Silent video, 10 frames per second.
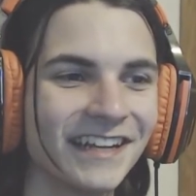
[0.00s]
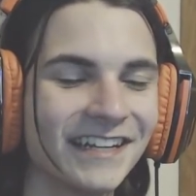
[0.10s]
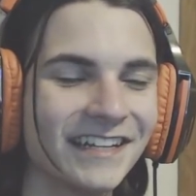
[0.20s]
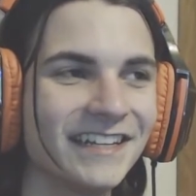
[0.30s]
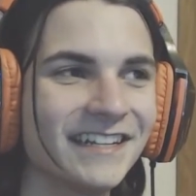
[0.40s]

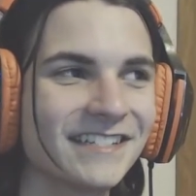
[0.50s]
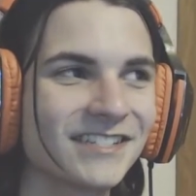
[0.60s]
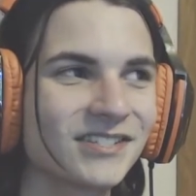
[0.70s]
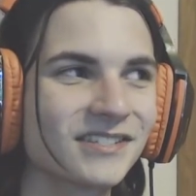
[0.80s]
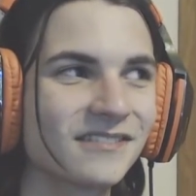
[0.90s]
he
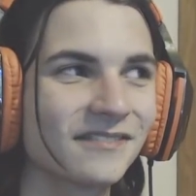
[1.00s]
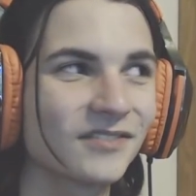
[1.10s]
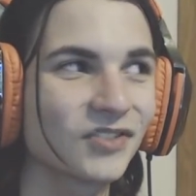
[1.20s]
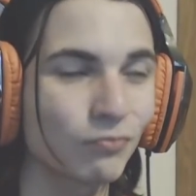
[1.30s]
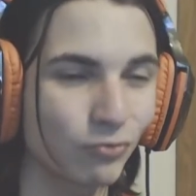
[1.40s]
is
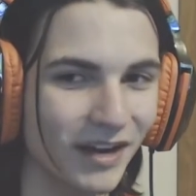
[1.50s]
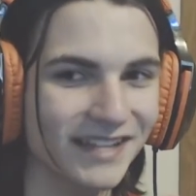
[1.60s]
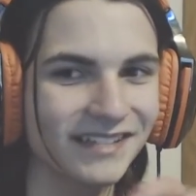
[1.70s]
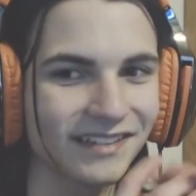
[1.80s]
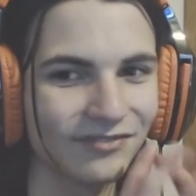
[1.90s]

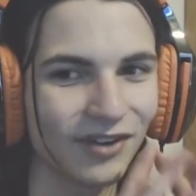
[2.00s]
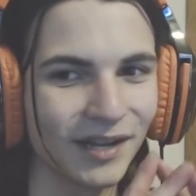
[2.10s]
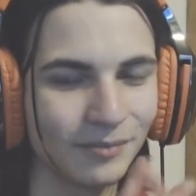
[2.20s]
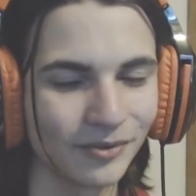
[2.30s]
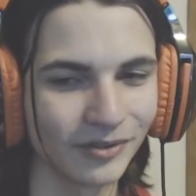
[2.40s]
surprisingly
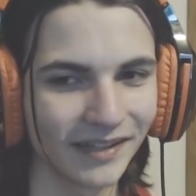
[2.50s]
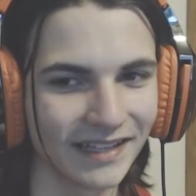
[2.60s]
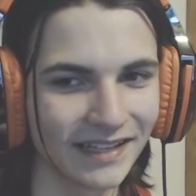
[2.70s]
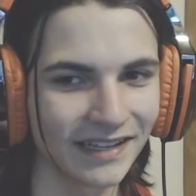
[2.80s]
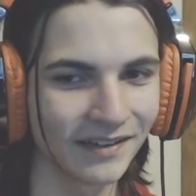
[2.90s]
viable
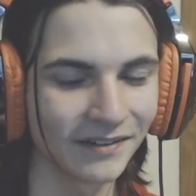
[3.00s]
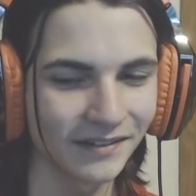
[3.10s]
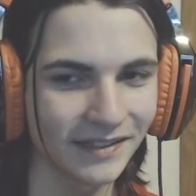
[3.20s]
in